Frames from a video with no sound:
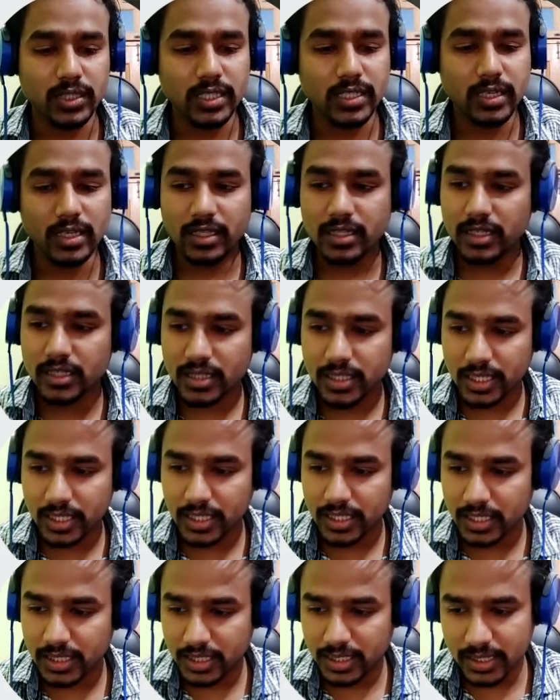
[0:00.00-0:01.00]
And another thing
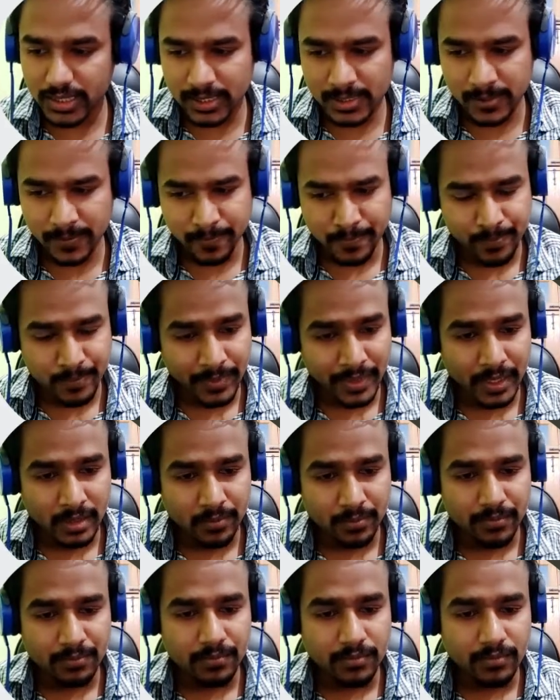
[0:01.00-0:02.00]
is
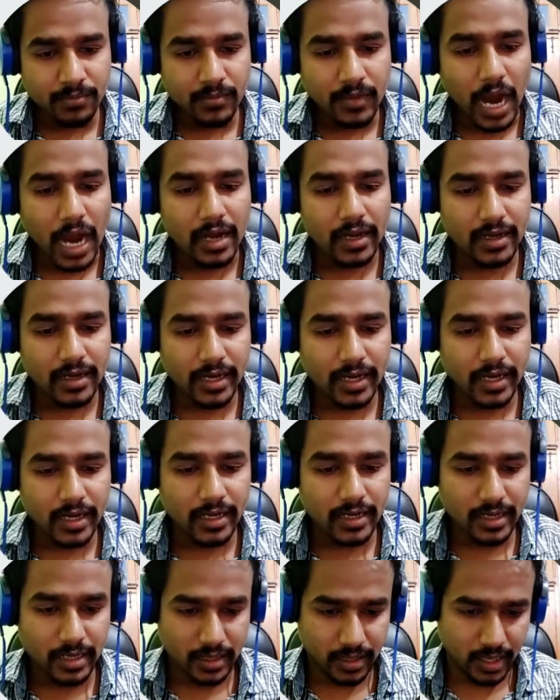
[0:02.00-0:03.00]

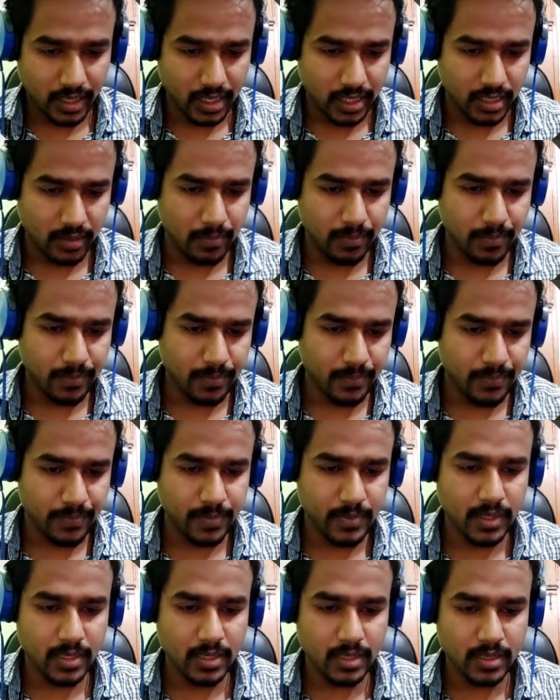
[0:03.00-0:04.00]
content type.
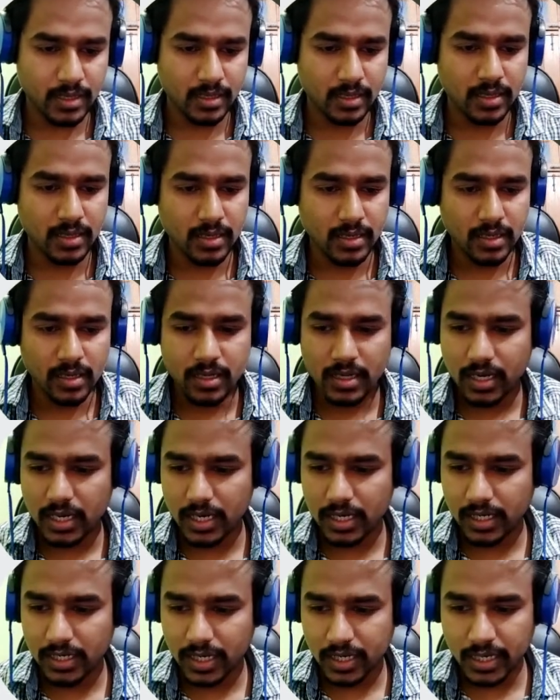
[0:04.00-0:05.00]

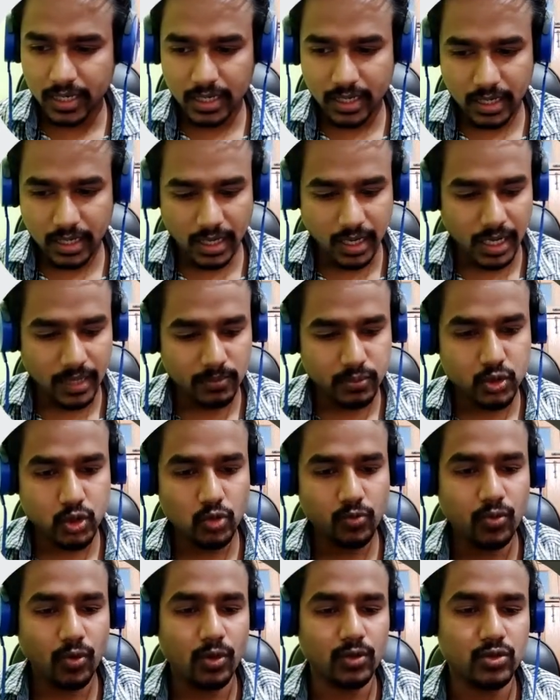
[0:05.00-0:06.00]
Content type
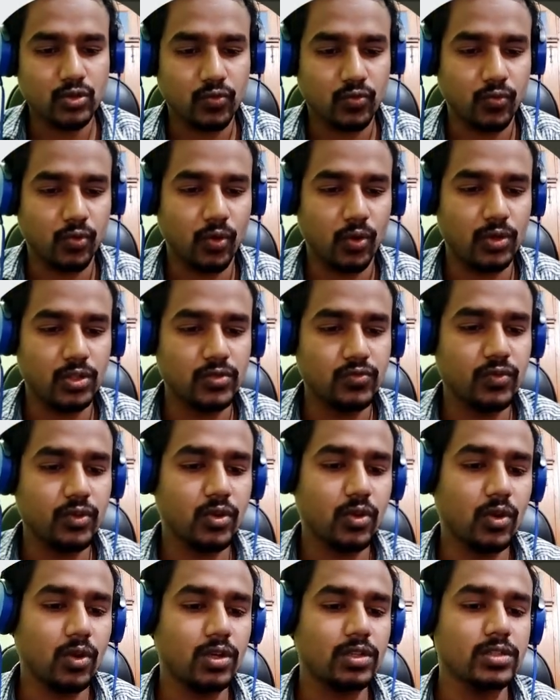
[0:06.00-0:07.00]
should be also false,
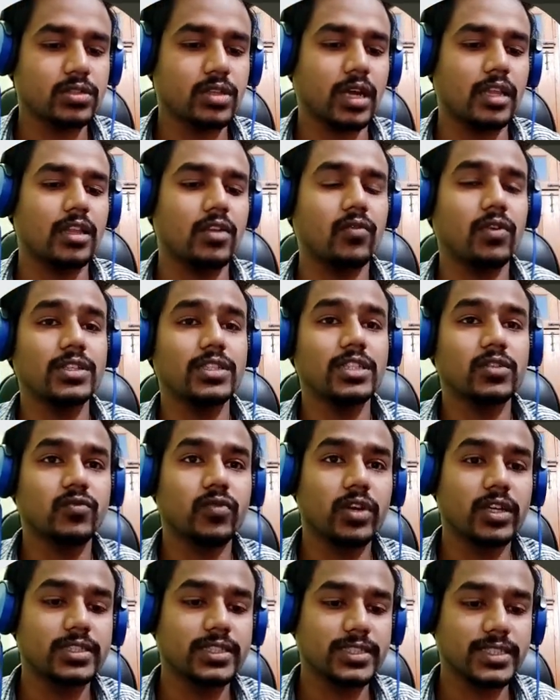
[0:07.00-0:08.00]
because otherwise it
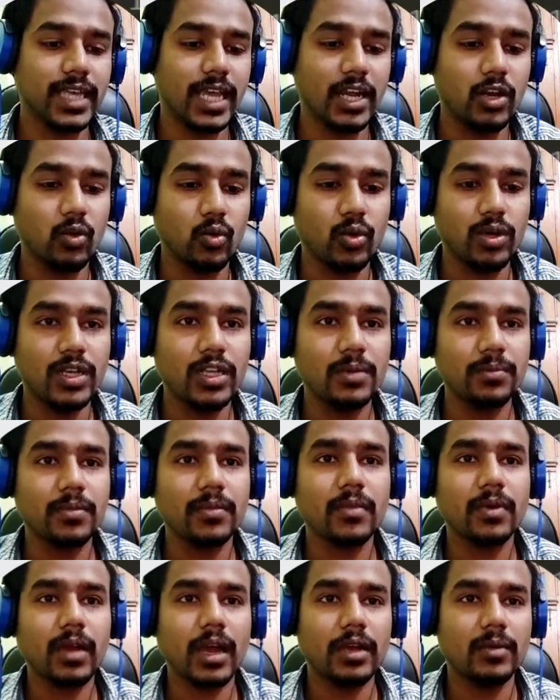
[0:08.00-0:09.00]
will send only
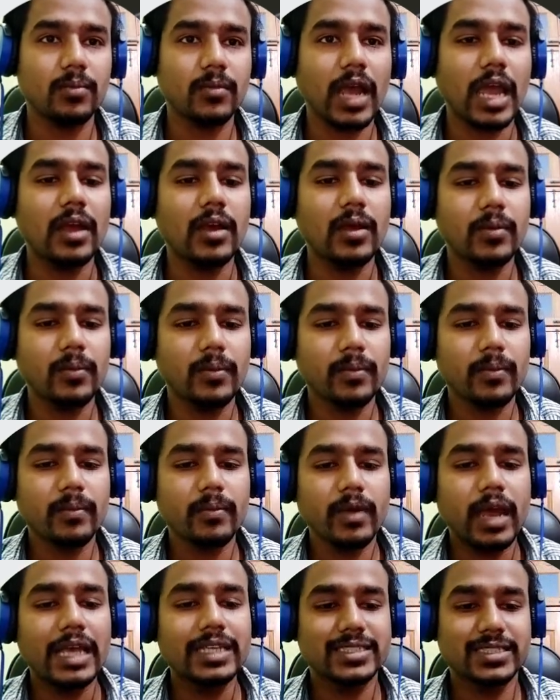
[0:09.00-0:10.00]

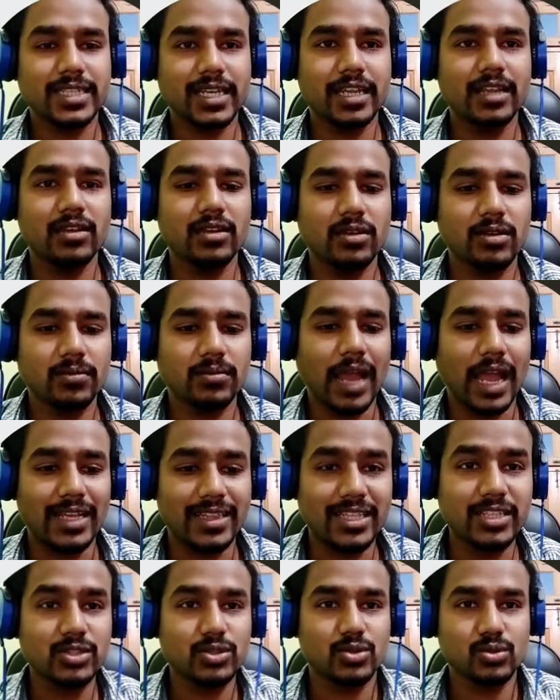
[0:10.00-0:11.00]
a string, I
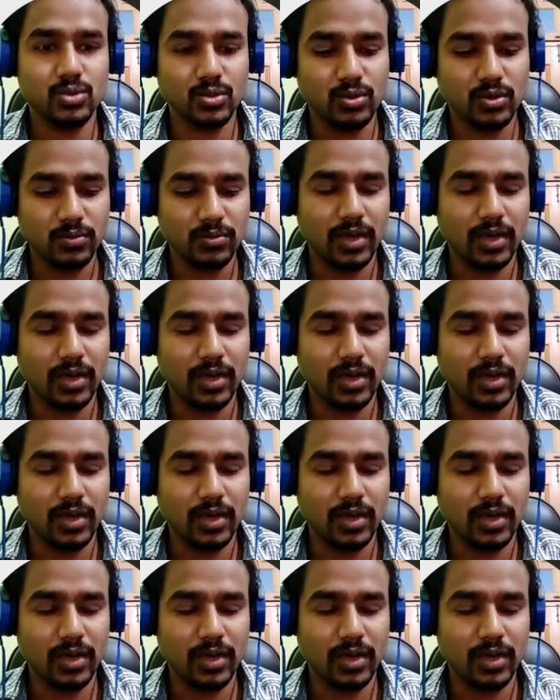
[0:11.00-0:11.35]
think so.